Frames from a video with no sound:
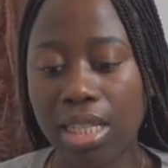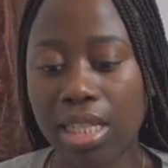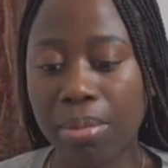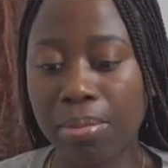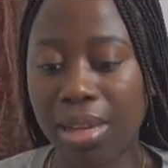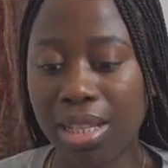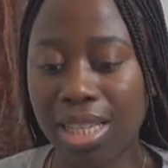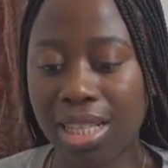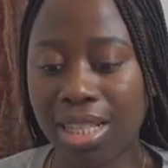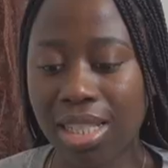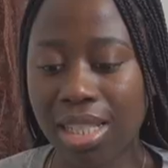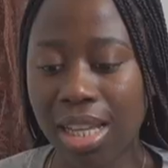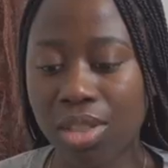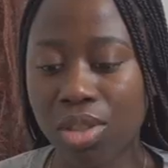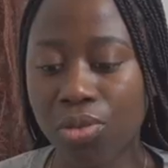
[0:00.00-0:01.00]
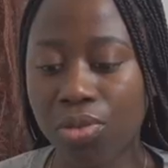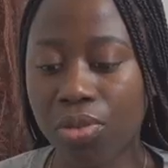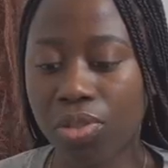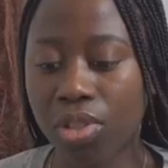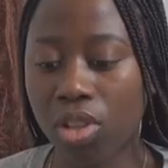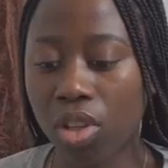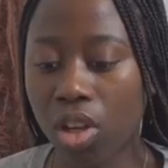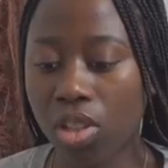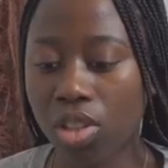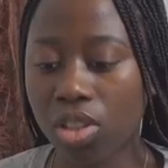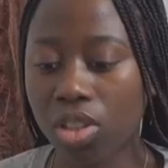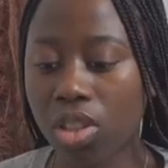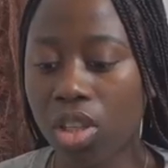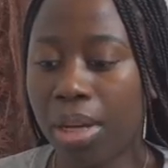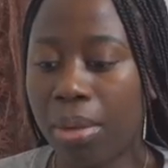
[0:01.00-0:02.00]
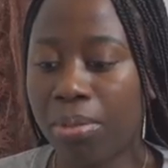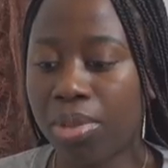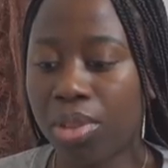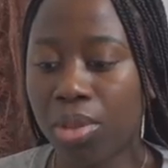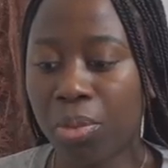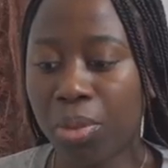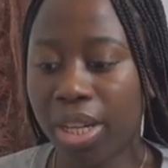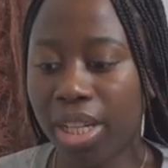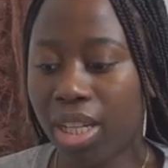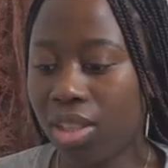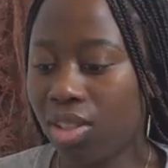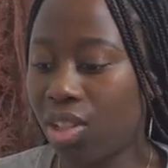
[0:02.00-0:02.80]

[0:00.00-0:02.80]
The smart case is like two hundred fifty dollars, but I'm still waiting.